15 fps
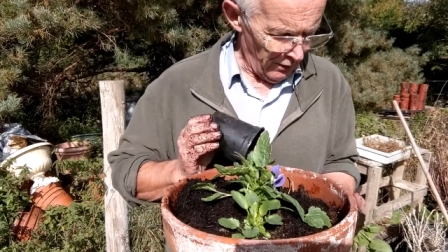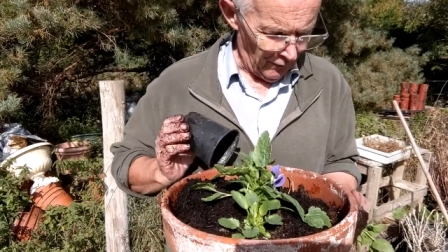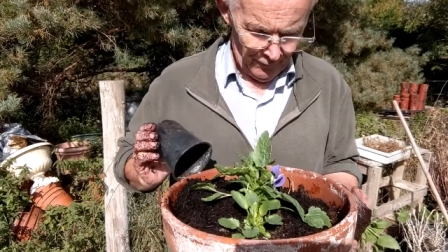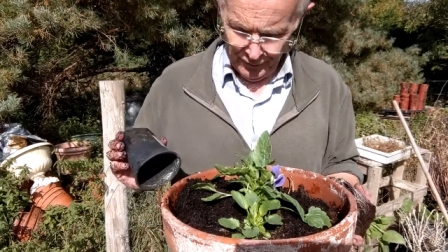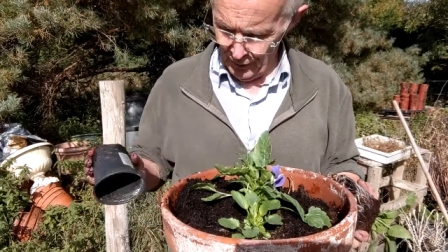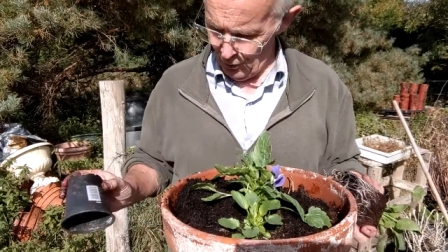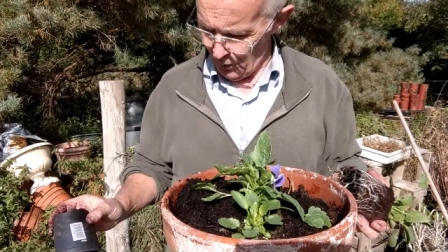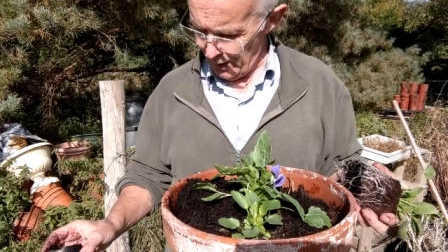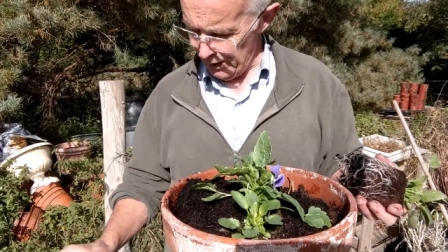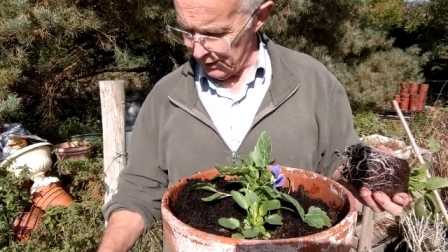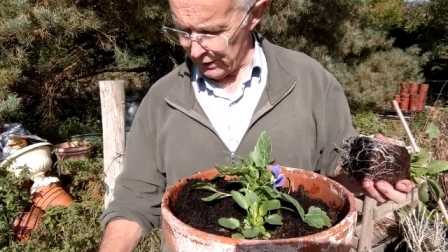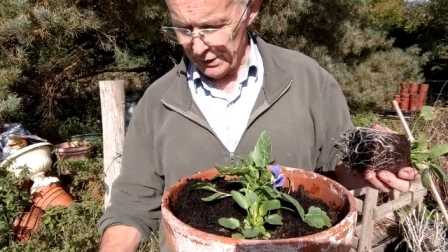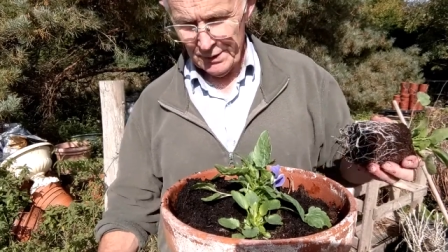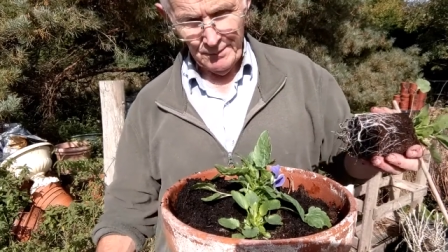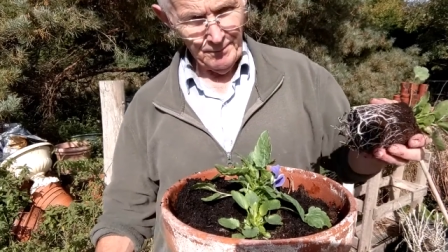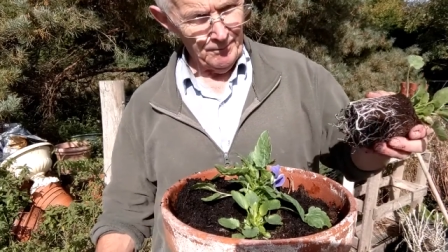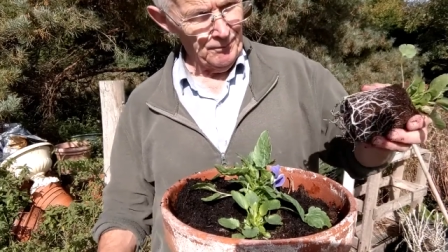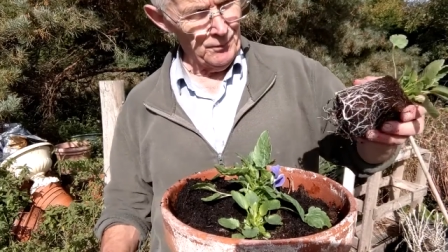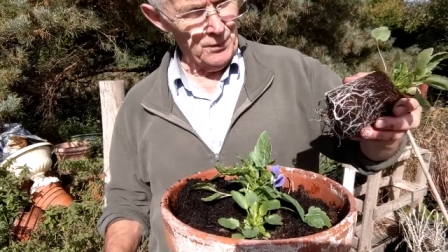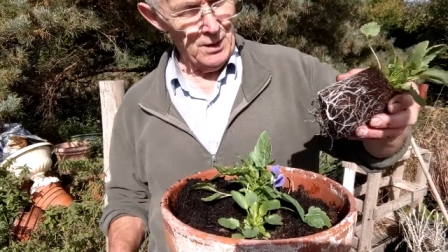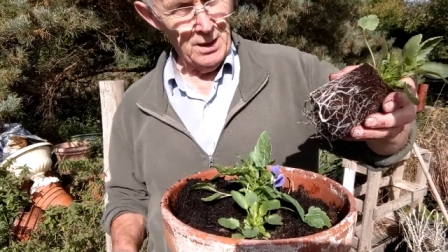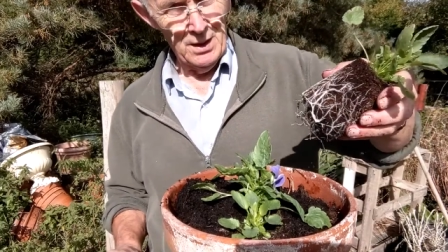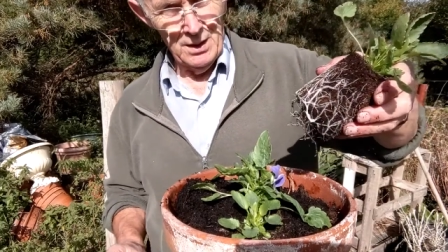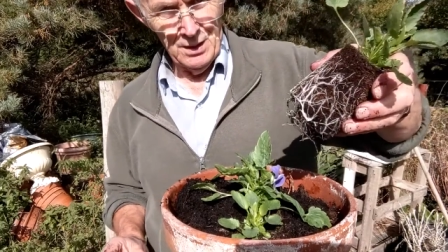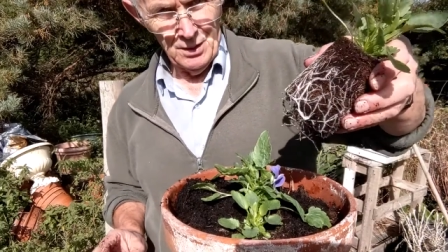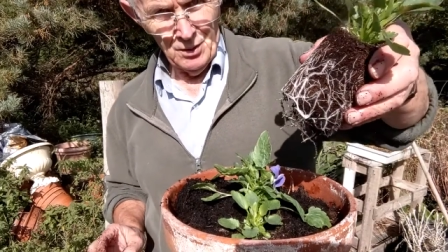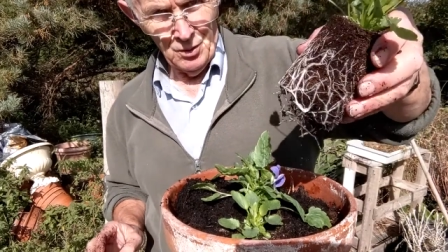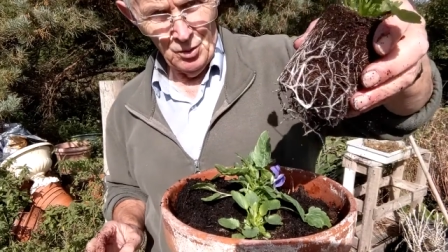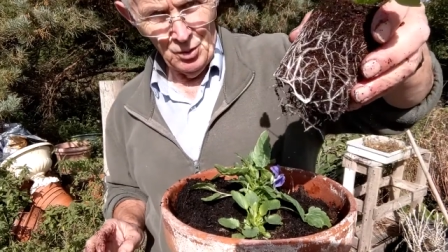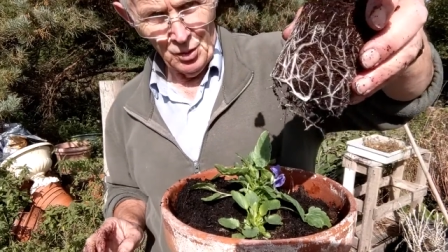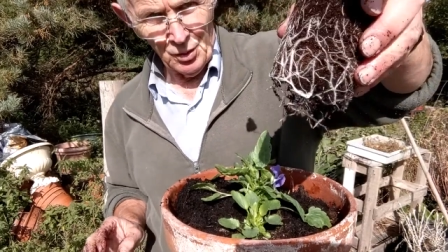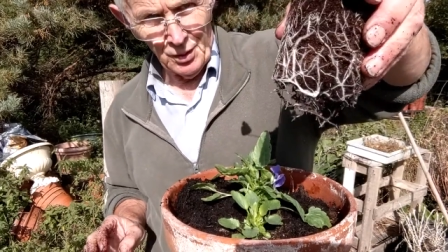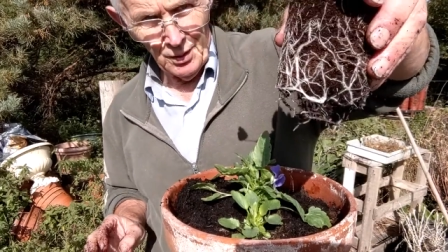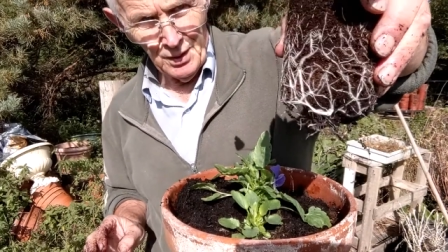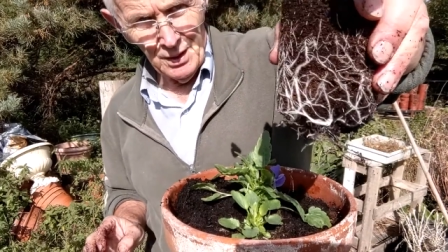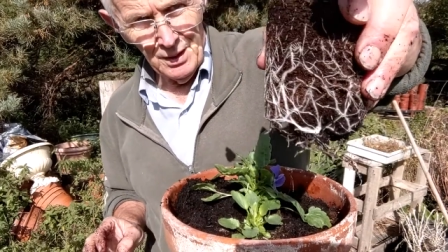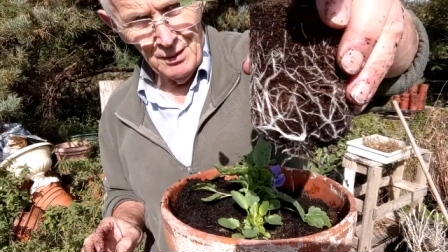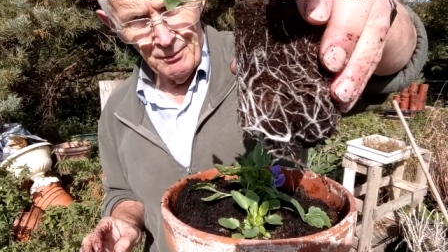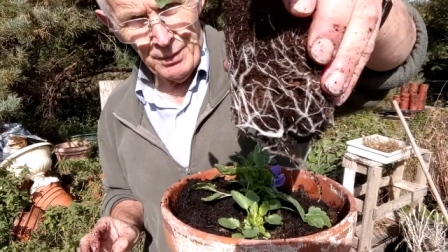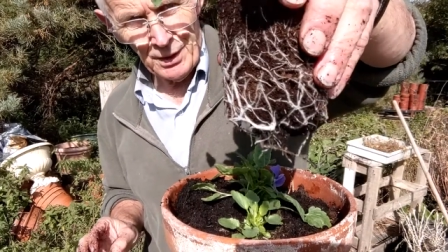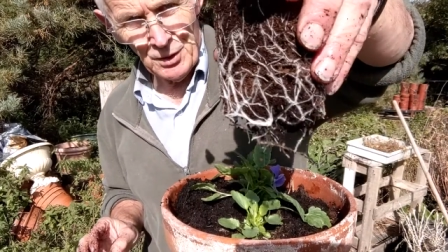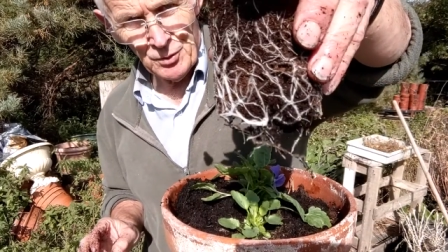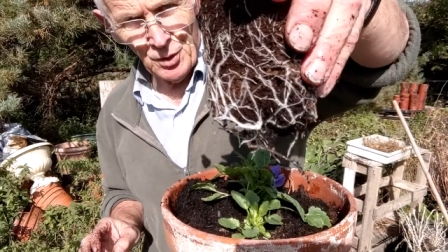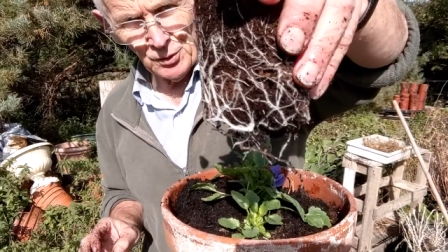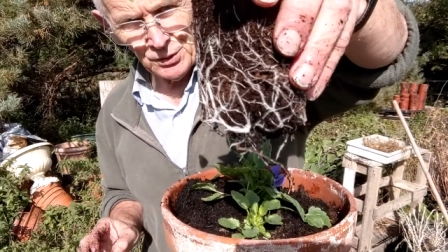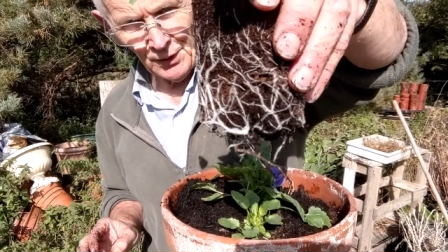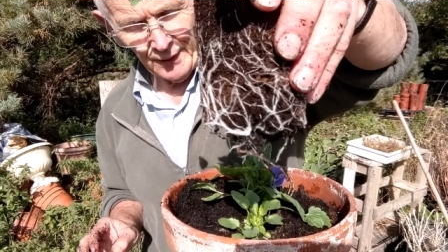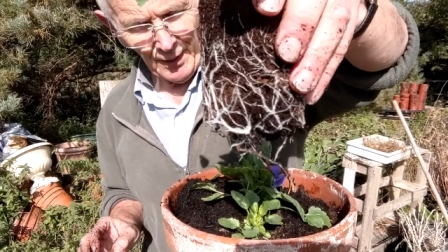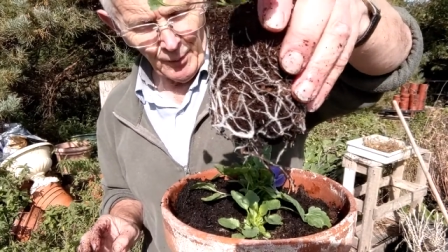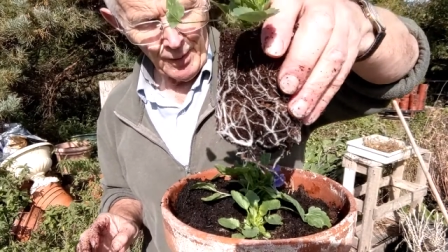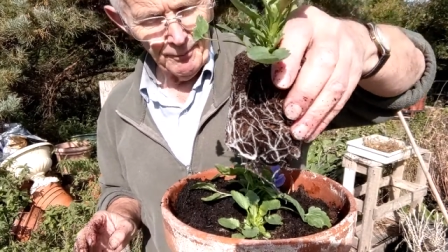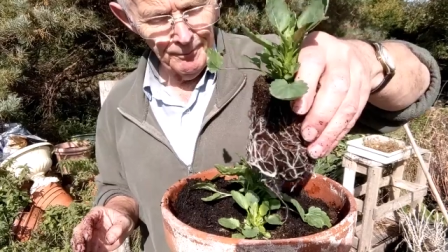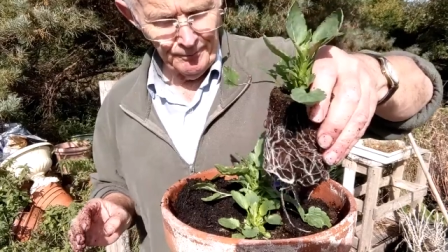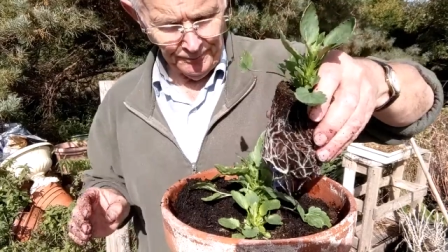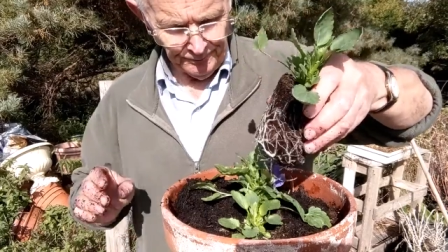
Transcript: few weeks. Oh look, better roots on that one.